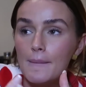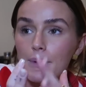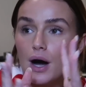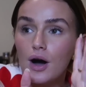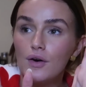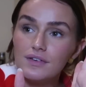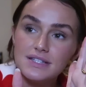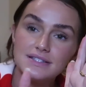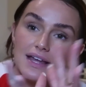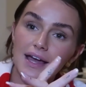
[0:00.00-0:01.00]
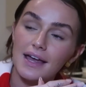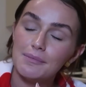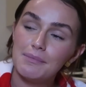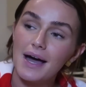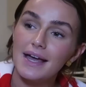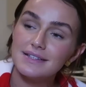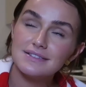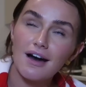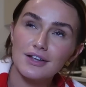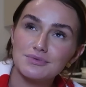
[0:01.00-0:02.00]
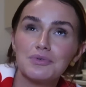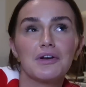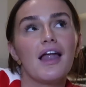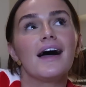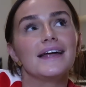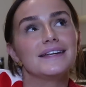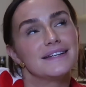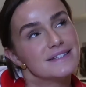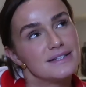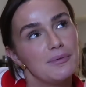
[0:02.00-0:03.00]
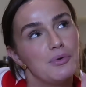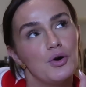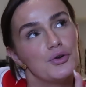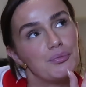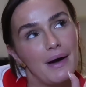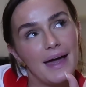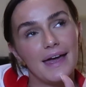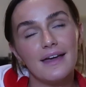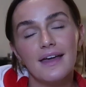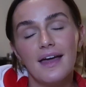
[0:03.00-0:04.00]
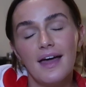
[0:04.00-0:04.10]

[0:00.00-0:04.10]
But obviously my stars were aligned in some odd way.